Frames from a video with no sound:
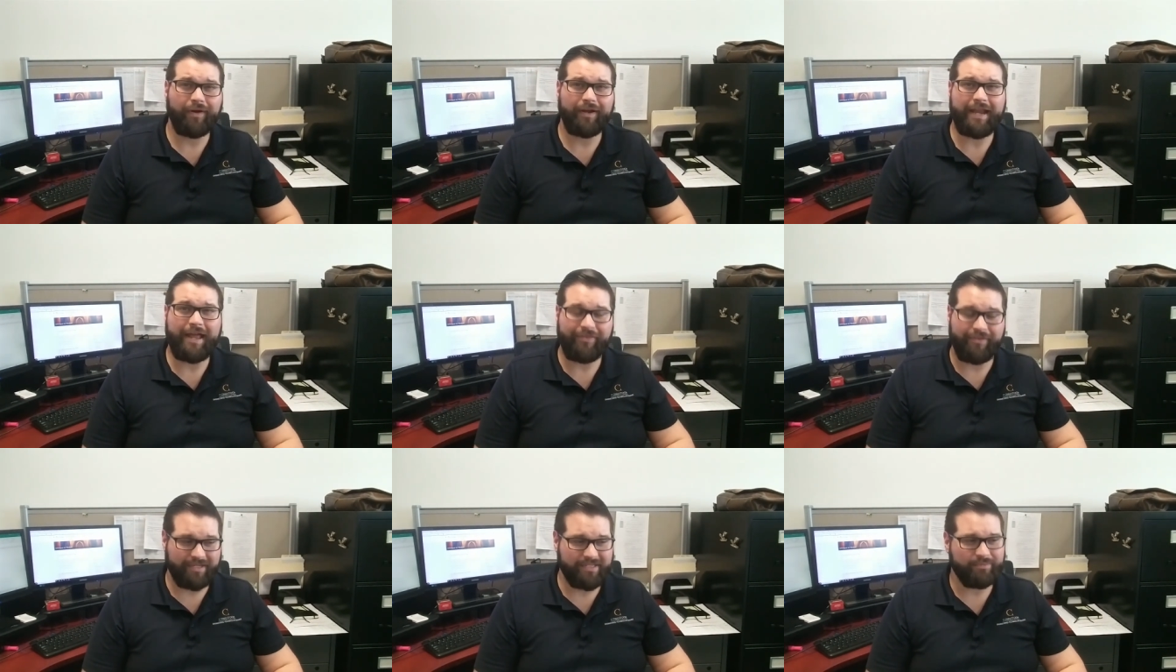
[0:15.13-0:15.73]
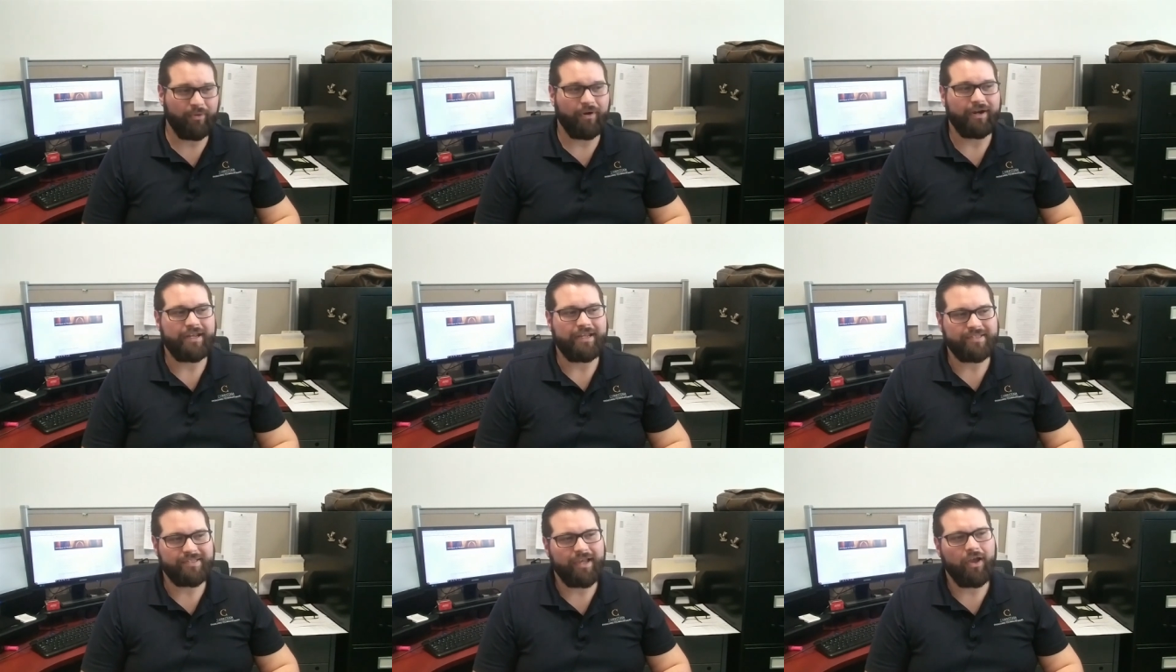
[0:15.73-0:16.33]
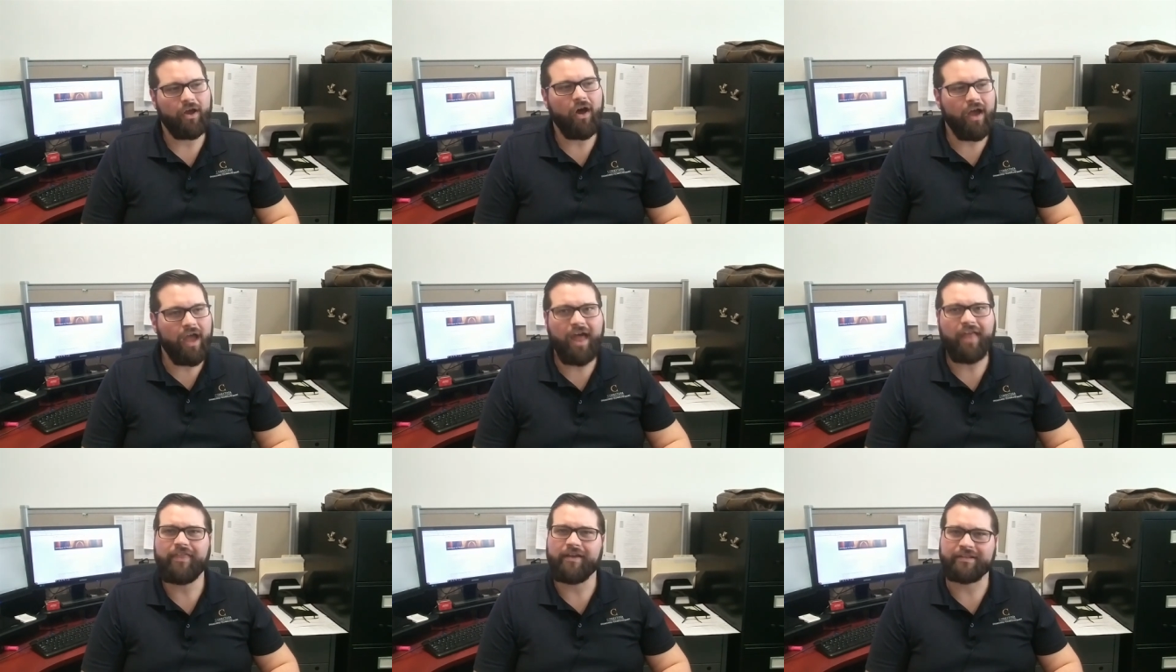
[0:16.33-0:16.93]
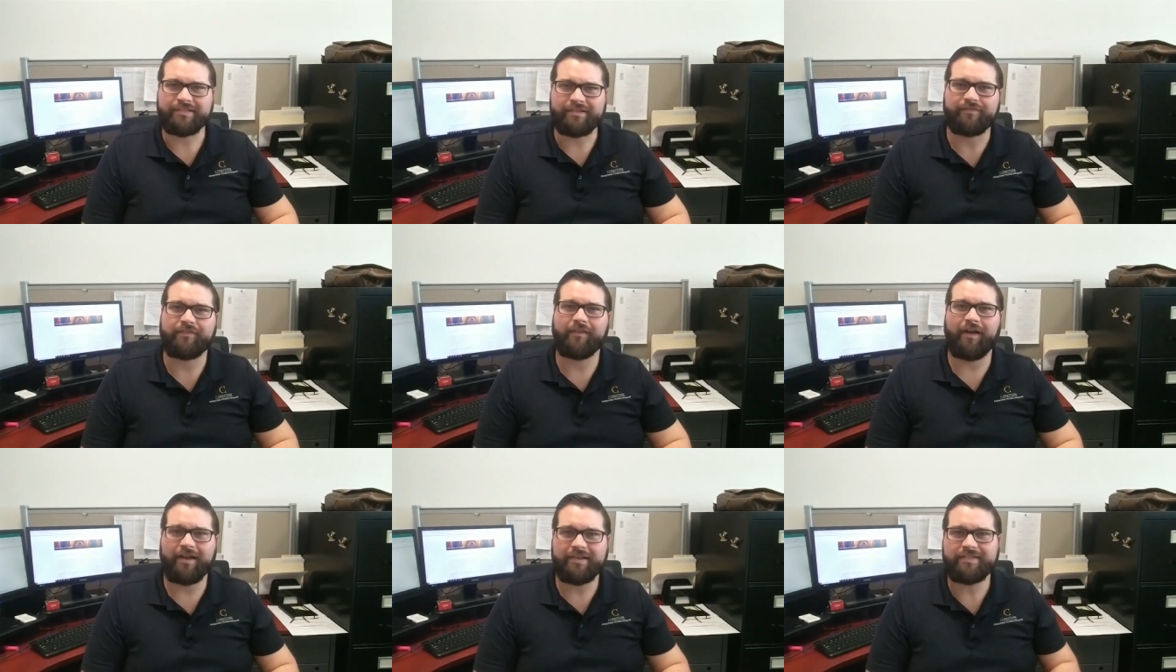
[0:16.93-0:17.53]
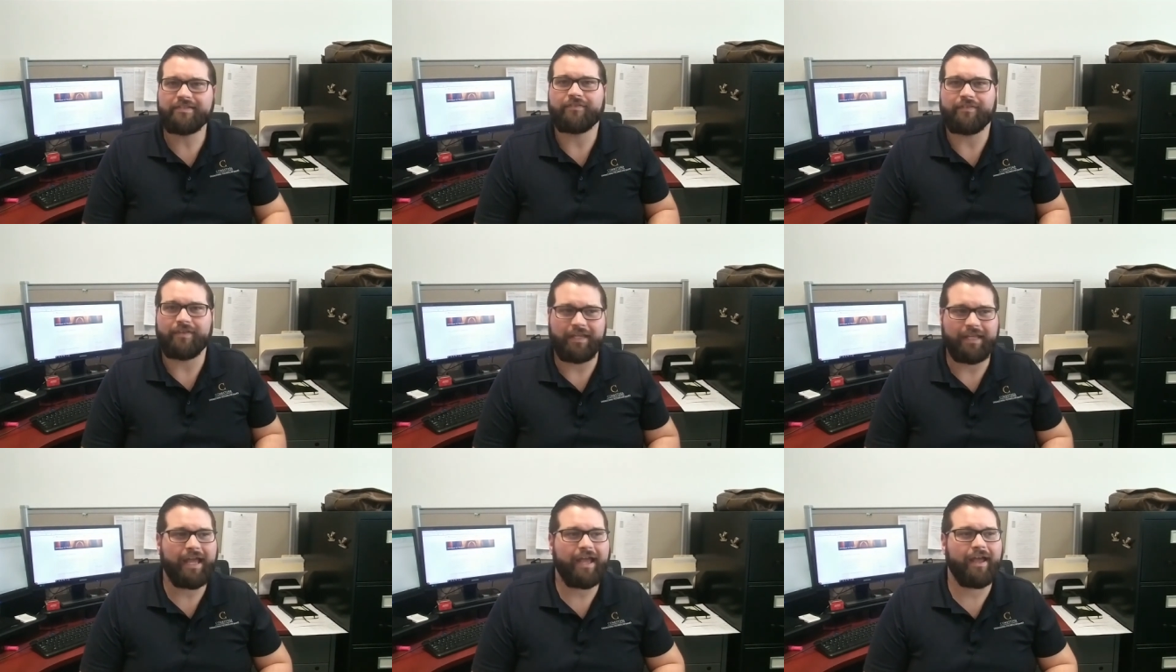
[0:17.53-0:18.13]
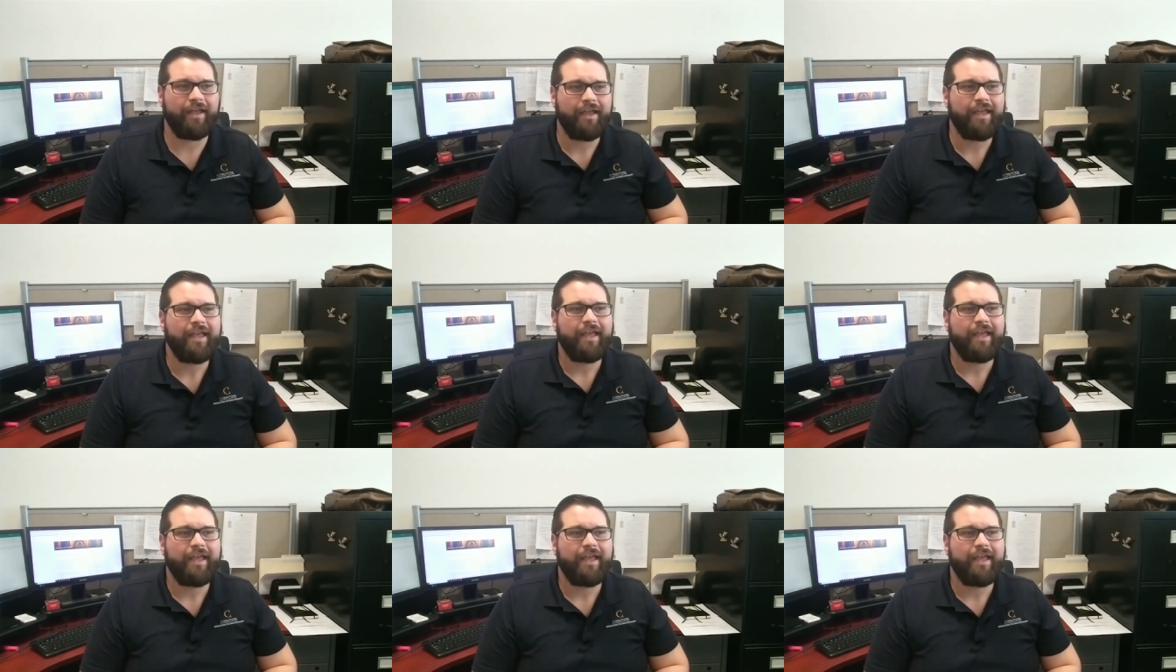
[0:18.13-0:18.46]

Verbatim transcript: Oh, an ethics board. He's like, oh, ethics and philosophy, yeah.